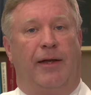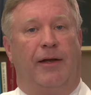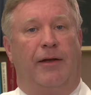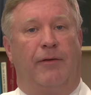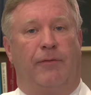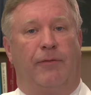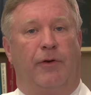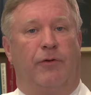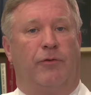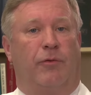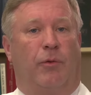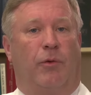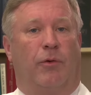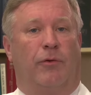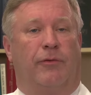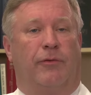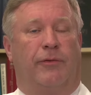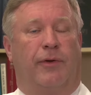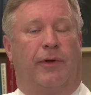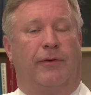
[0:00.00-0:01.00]

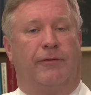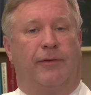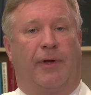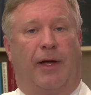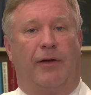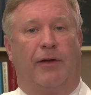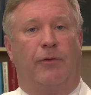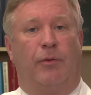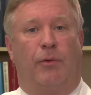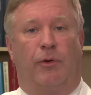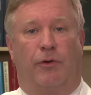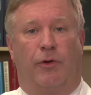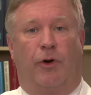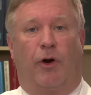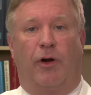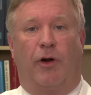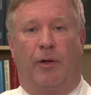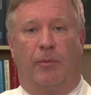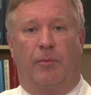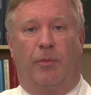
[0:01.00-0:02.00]
Individuals assigned to a
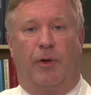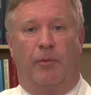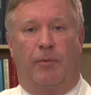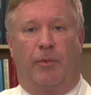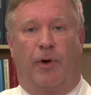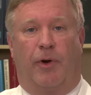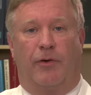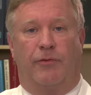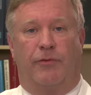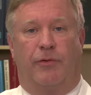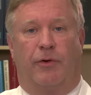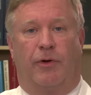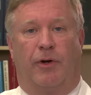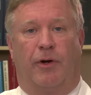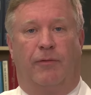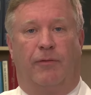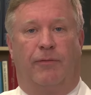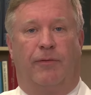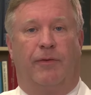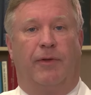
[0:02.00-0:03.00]
target blood pressure
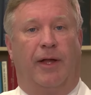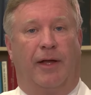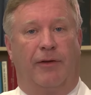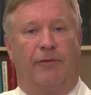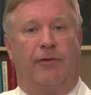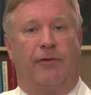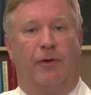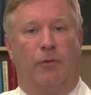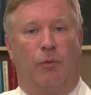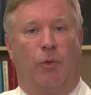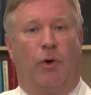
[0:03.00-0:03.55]
of less than